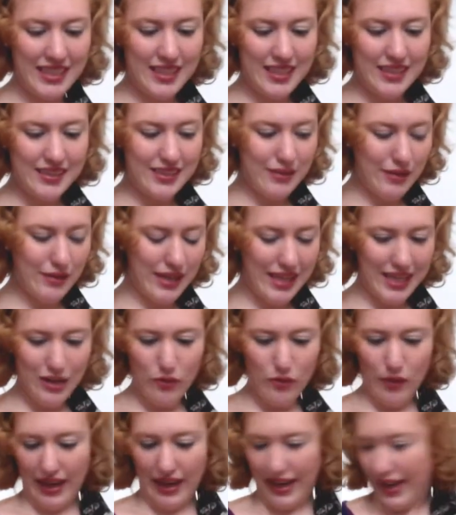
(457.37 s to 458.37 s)
So
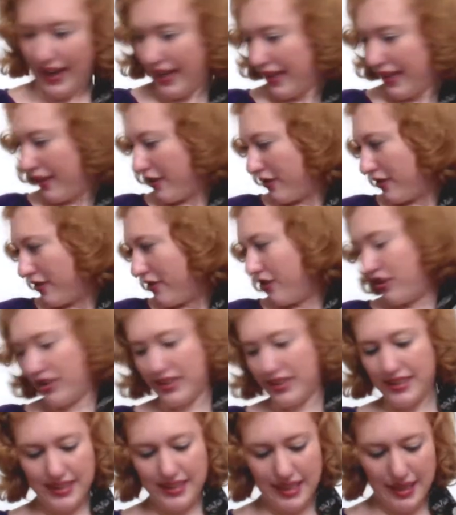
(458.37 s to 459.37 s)
anyway, those are
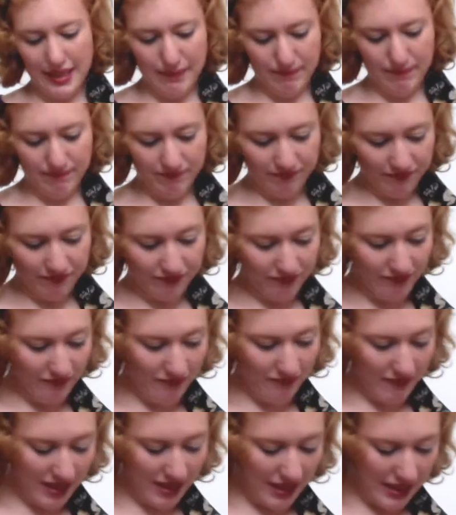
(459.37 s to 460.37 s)
just some
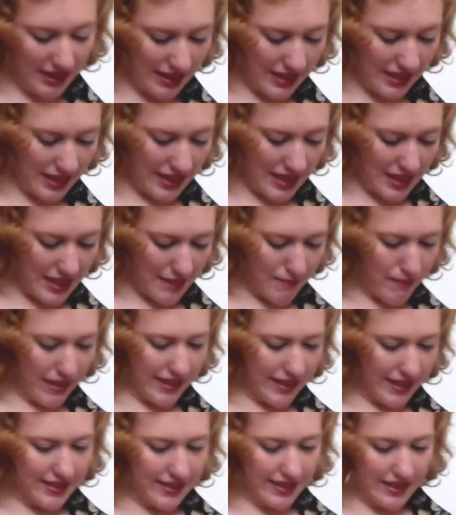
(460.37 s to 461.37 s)

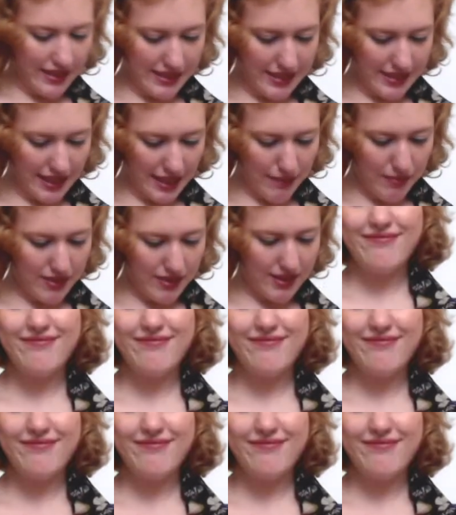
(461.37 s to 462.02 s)
basic tips.